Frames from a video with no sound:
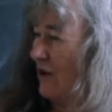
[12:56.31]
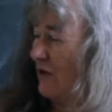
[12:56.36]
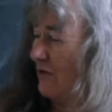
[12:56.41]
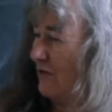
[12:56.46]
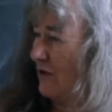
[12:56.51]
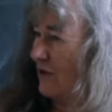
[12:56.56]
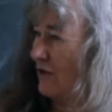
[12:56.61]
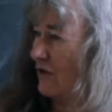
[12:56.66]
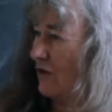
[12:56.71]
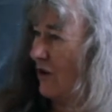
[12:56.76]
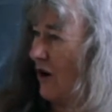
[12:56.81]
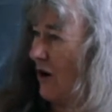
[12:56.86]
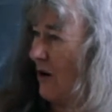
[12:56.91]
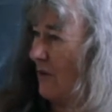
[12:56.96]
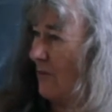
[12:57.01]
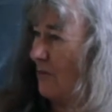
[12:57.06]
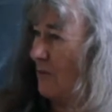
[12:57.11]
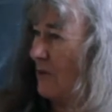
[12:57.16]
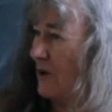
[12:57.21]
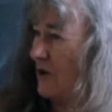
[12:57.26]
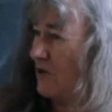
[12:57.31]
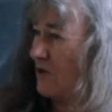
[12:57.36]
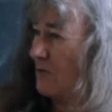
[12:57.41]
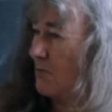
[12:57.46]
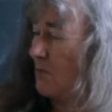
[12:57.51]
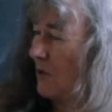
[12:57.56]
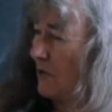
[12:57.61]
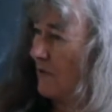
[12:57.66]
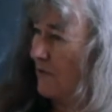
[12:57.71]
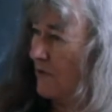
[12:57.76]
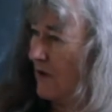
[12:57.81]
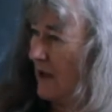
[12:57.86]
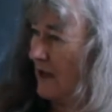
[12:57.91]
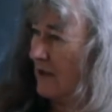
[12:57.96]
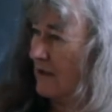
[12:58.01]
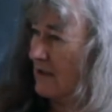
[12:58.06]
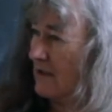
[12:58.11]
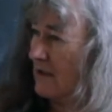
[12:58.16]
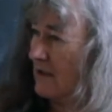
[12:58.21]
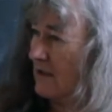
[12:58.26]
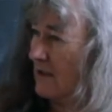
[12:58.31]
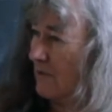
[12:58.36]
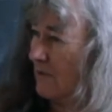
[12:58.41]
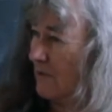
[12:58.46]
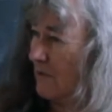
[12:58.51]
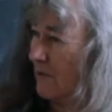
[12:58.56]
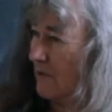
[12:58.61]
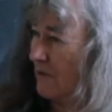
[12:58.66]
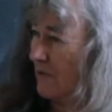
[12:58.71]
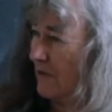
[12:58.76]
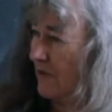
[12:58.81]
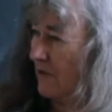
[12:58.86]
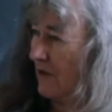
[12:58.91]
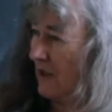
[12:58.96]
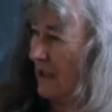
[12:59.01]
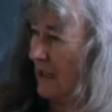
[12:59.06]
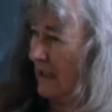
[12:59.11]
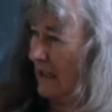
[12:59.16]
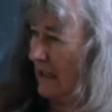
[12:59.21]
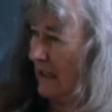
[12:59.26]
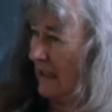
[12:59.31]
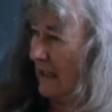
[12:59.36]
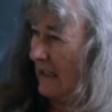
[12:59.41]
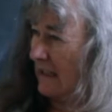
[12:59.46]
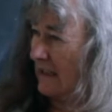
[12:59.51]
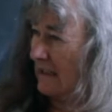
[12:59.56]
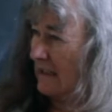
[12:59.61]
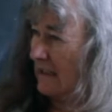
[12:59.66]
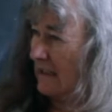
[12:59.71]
over top, which prevented them from sealing it.